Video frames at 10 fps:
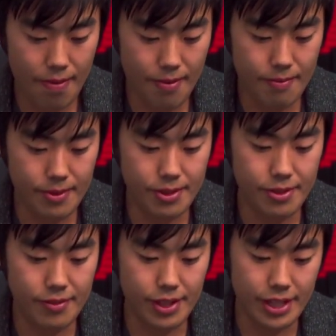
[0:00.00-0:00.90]
I'm not sure
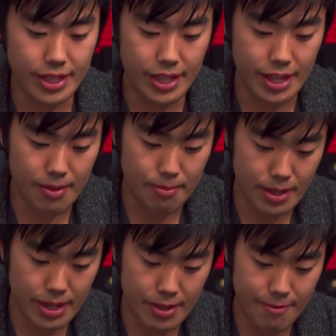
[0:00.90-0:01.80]
if you can see that,
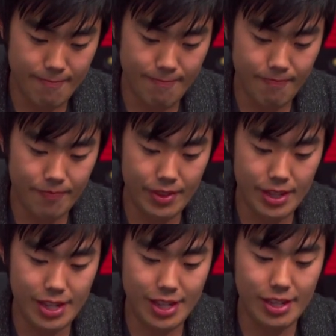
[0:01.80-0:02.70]
but
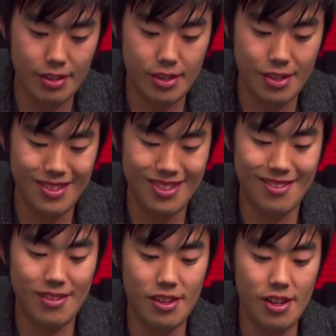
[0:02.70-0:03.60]
you can
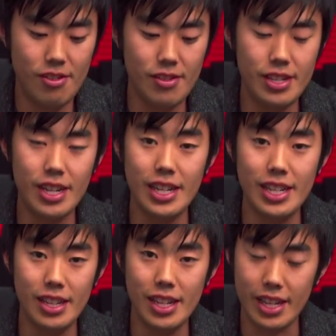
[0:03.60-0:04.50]
really tighten
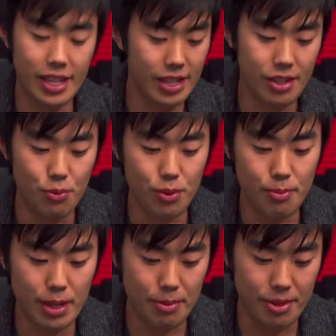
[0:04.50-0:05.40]
it like you wouldn't be
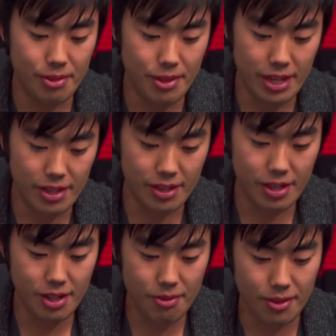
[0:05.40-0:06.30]
able to do that
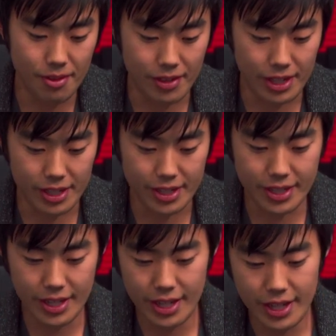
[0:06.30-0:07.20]
with your fingers.
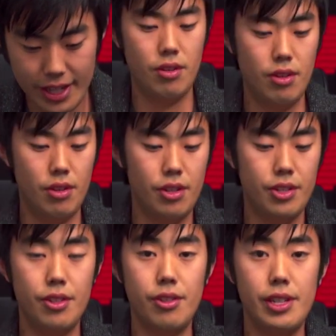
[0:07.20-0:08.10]

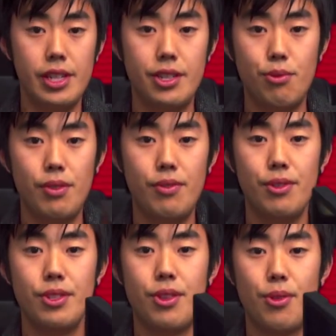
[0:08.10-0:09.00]
So it
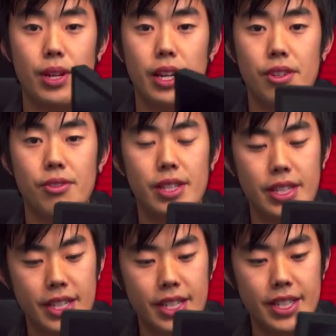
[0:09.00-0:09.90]
swivels
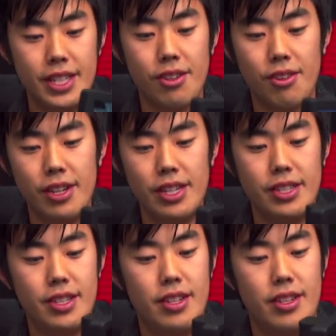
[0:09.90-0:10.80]
360
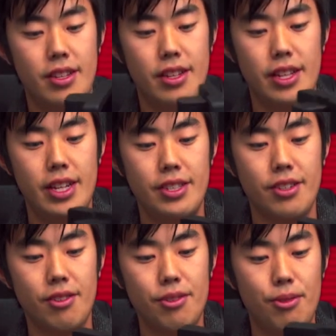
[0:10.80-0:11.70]
degrees like that, so it
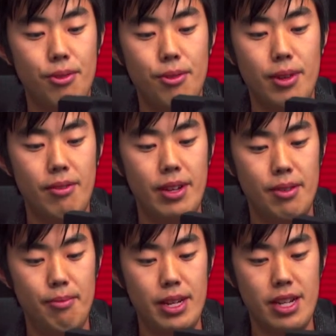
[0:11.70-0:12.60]
goes all the way around and
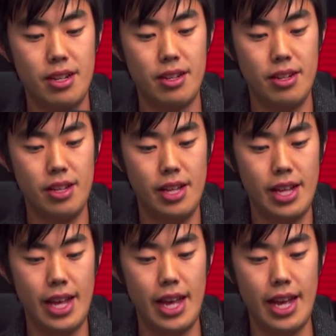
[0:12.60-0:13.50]
back,
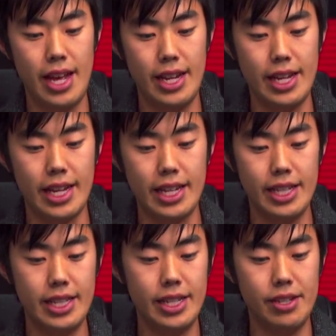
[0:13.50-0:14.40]
and it can
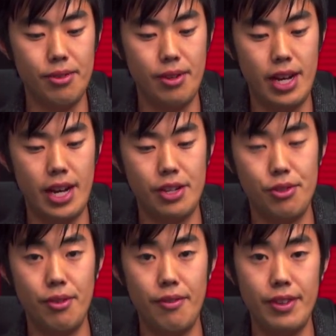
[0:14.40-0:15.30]
tilt
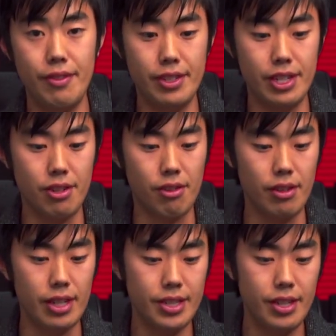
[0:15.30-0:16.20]
150
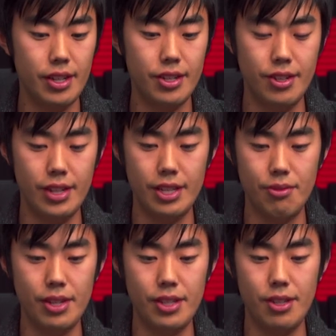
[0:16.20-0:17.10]
degrees. So that's where
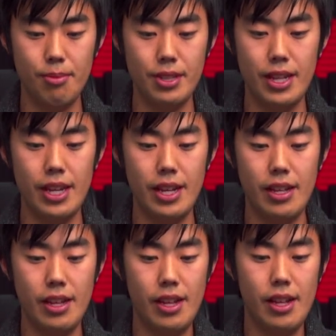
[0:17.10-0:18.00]
it stops there,
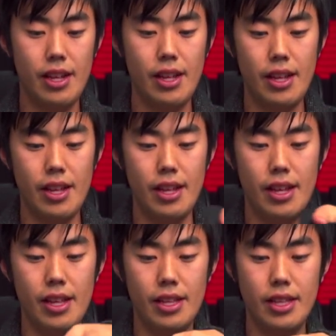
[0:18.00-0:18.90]

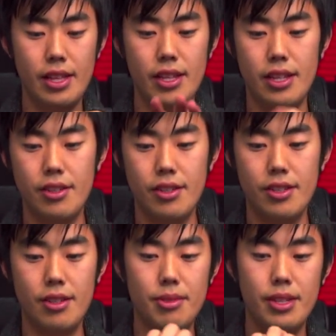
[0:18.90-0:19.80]
and that's where it
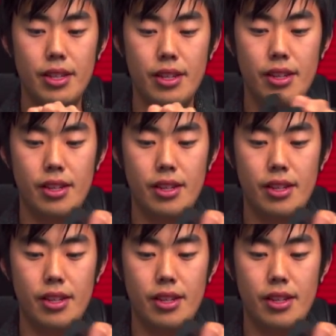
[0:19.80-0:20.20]
stops there.